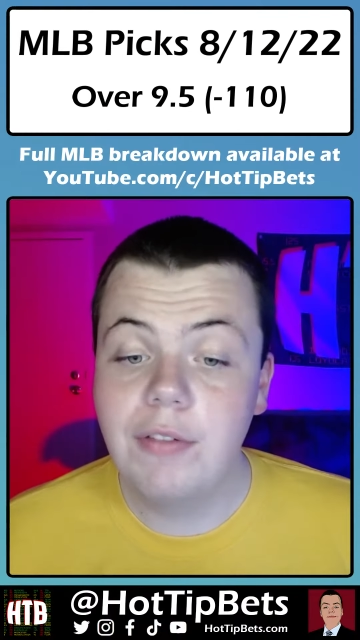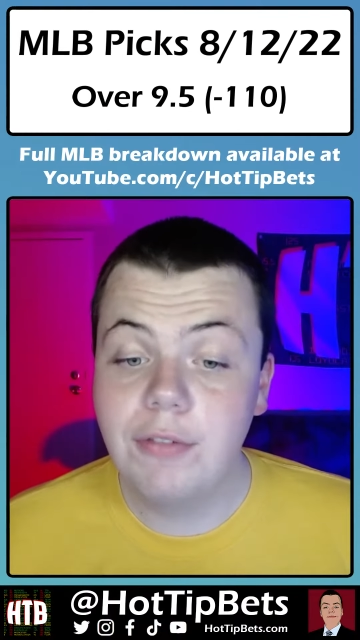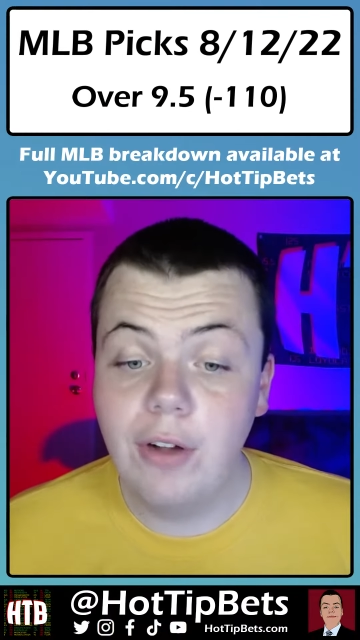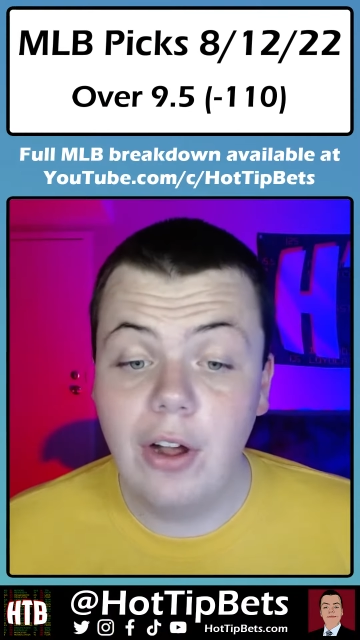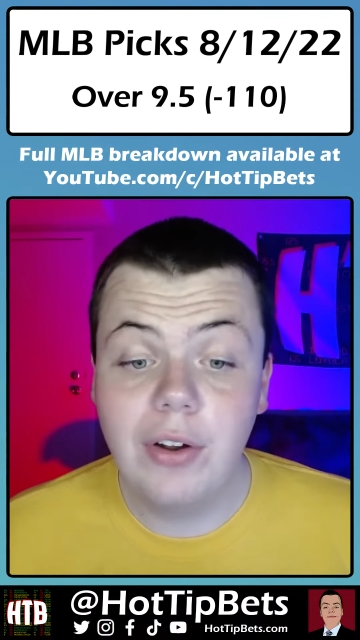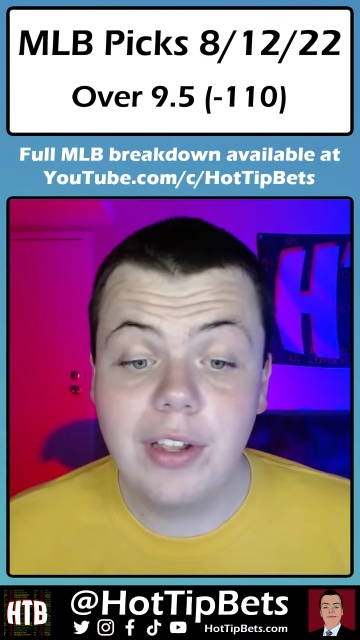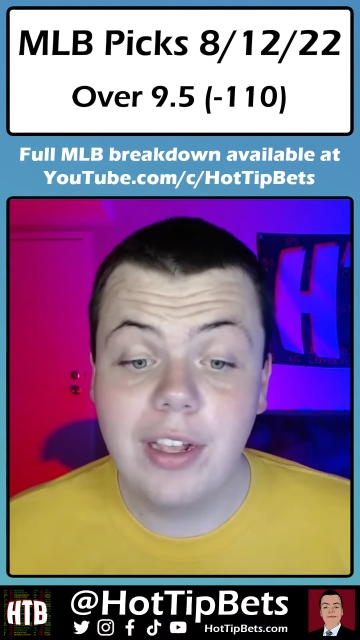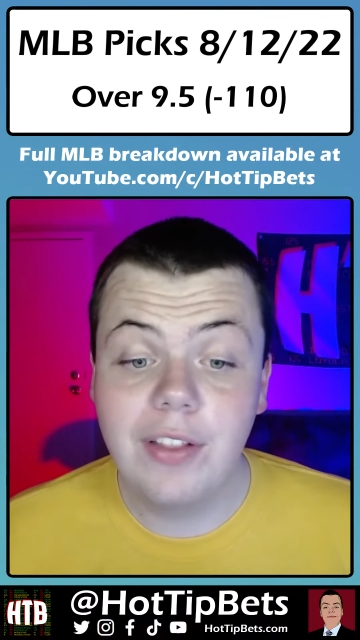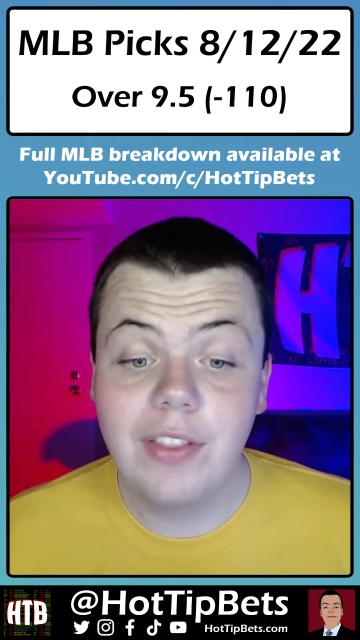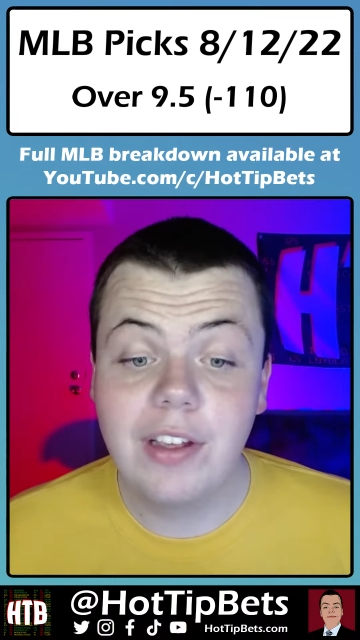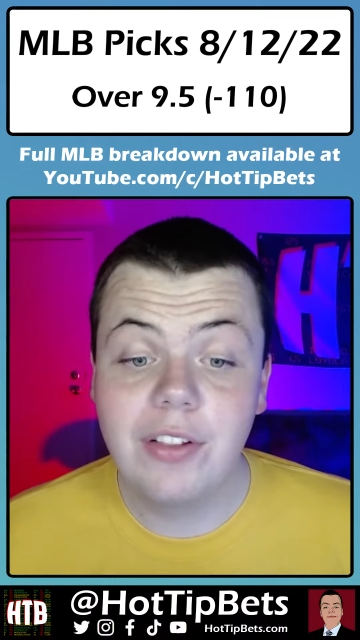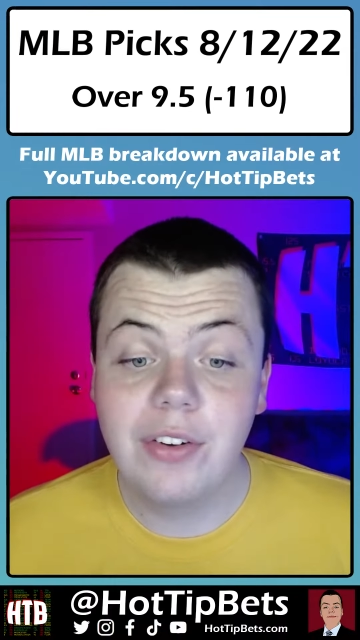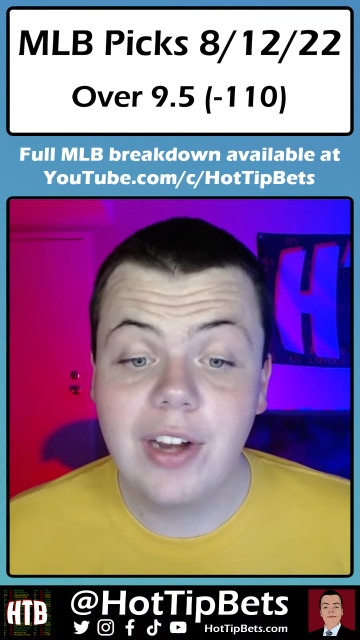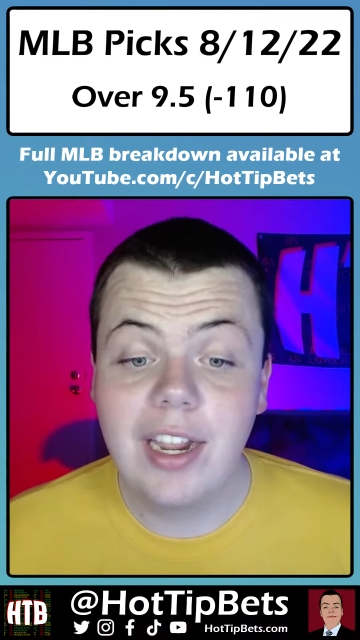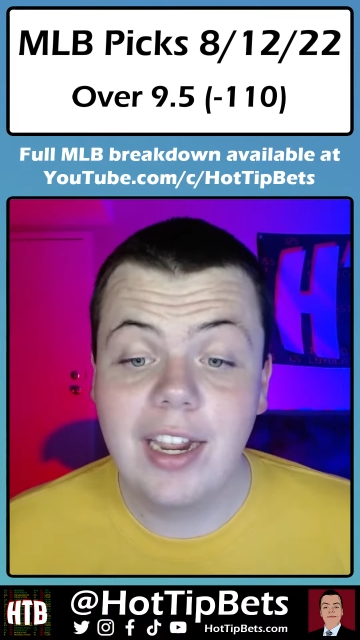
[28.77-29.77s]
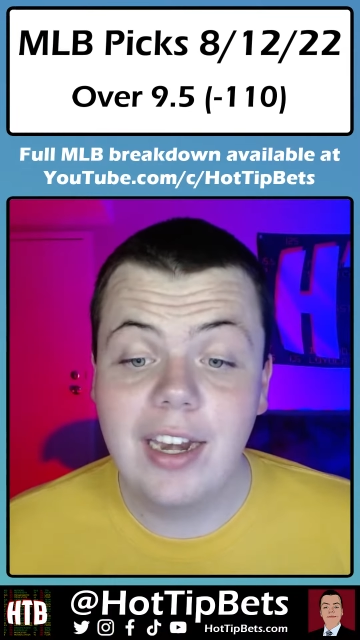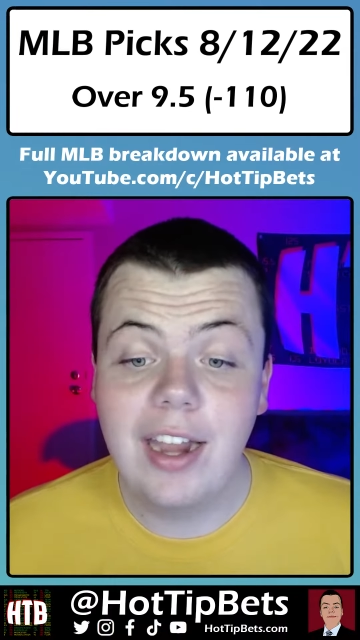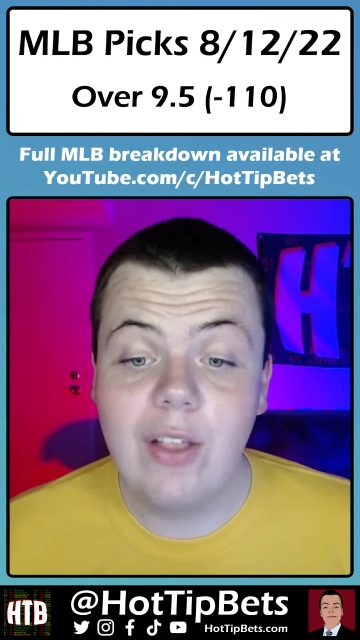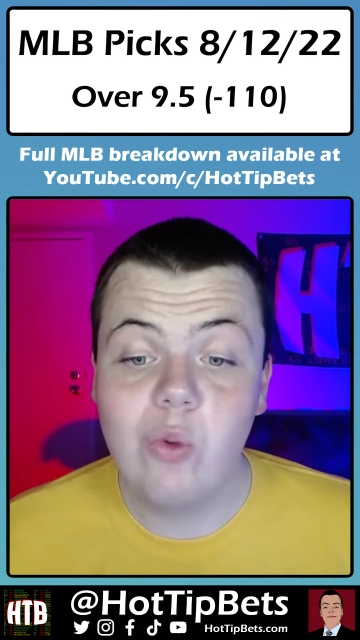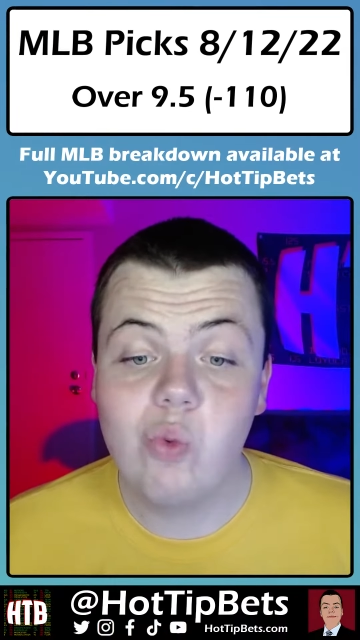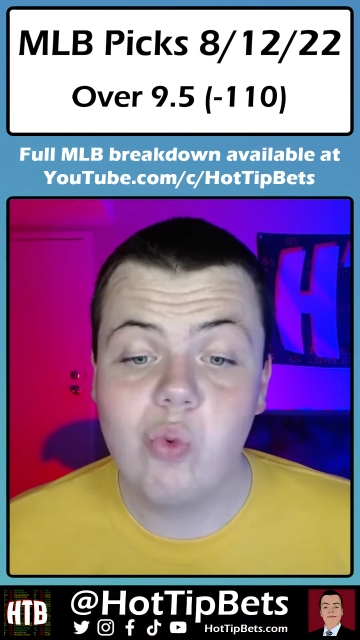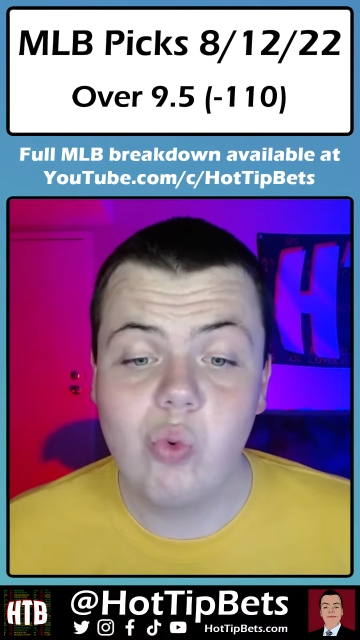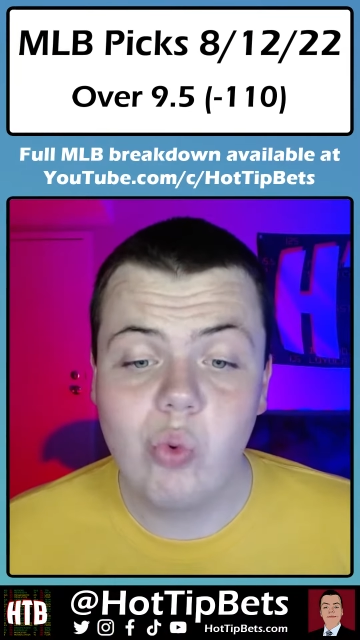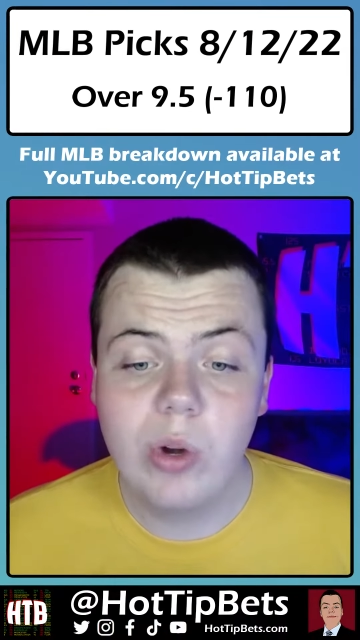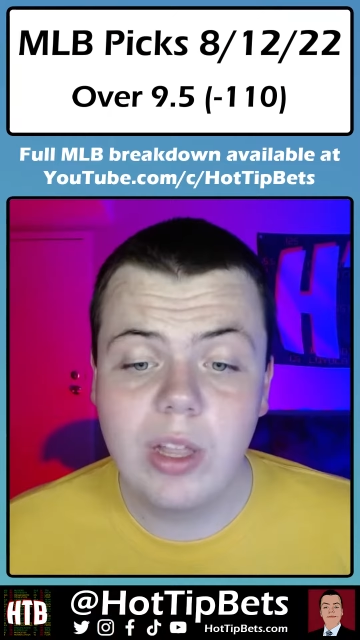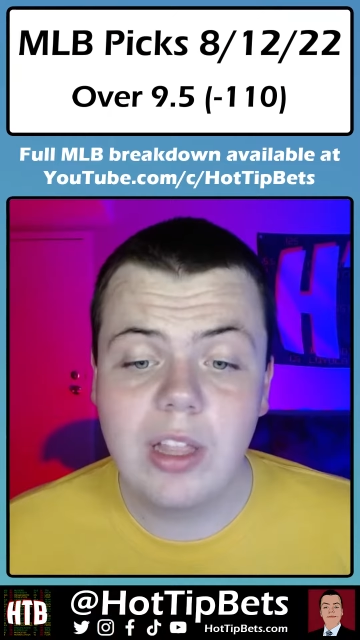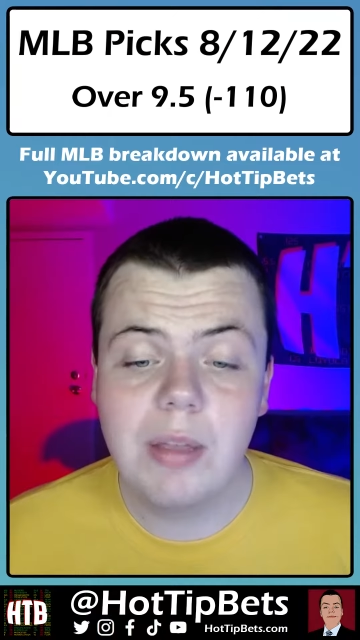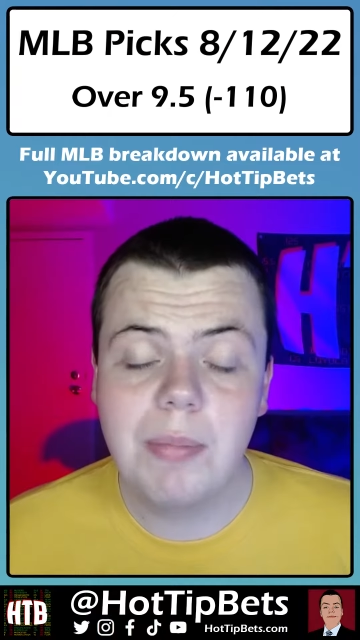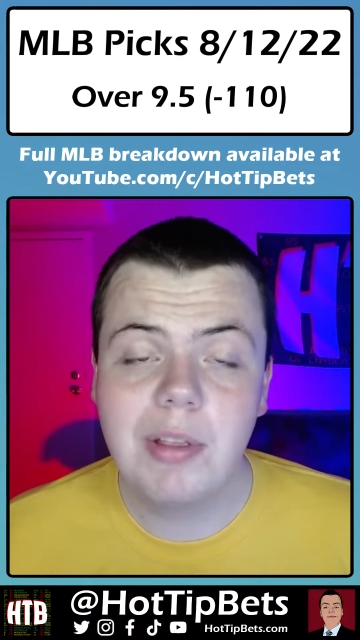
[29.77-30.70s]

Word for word: Eovaldi, on the other hand, has has really